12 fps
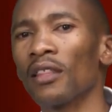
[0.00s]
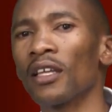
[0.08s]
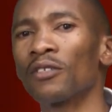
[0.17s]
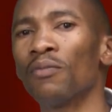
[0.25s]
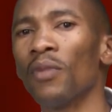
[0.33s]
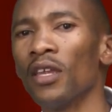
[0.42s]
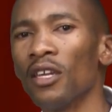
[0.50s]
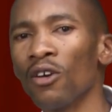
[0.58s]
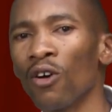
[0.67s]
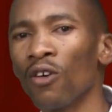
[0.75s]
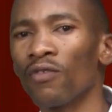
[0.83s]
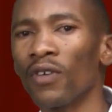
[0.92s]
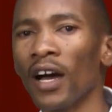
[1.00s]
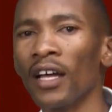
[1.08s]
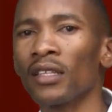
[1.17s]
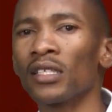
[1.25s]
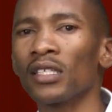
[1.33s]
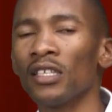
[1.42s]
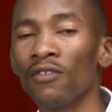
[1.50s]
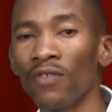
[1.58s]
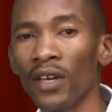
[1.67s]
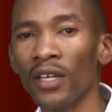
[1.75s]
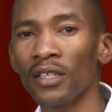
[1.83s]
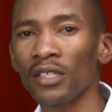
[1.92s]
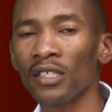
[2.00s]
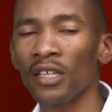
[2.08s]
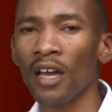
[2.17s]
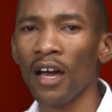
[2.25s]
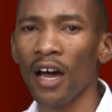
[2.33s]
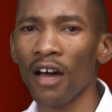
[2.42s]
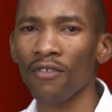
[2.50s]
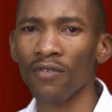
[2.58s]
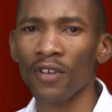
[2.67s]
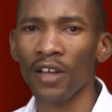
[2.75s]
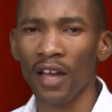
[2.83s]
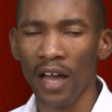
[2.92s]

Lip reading: that many of earth's events have